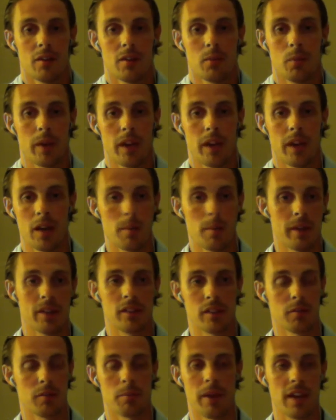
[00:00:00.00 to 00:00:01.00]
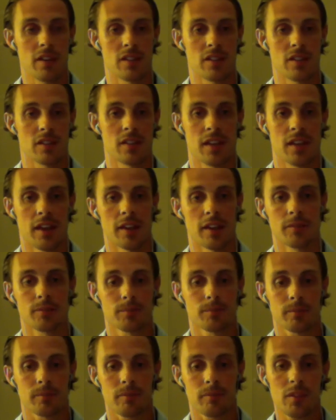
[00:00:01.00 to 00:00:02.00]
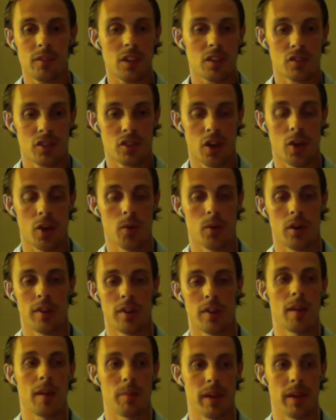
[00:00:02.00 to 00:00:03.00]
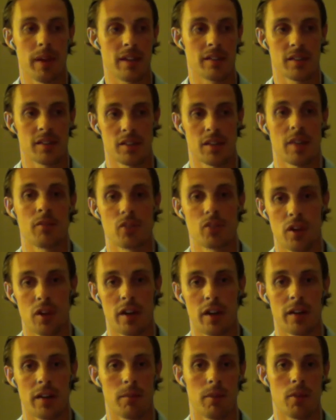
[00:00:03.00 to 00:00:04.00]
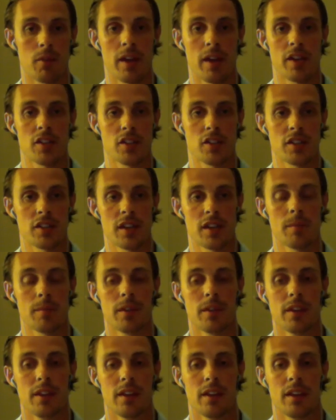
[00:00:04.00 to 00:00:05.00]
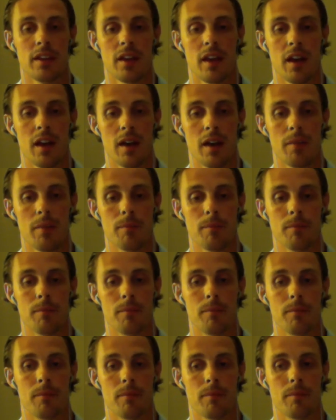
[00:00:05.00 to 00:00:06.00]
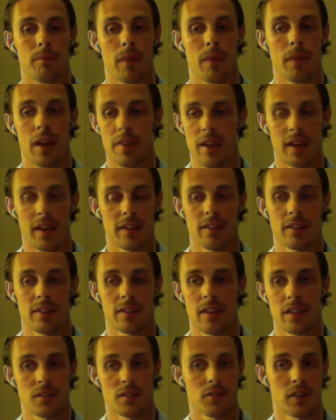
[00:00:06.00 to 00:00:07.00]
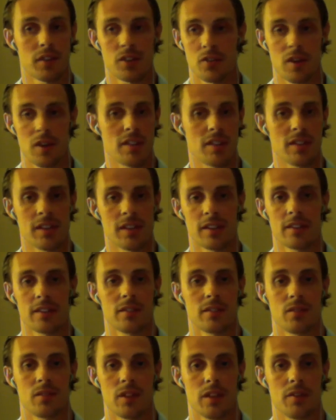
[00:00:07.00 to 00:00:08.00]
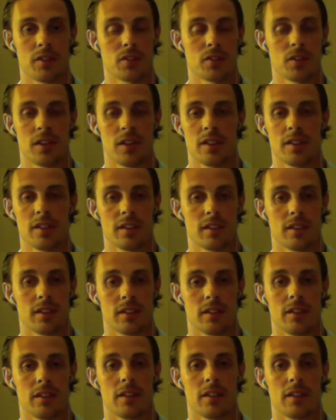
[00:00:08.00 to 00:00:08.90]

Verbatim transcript: we're going to be on different pages here. So on that basis, I haven't tried him in the relationship, um, and that that's frustrating, really frustrating.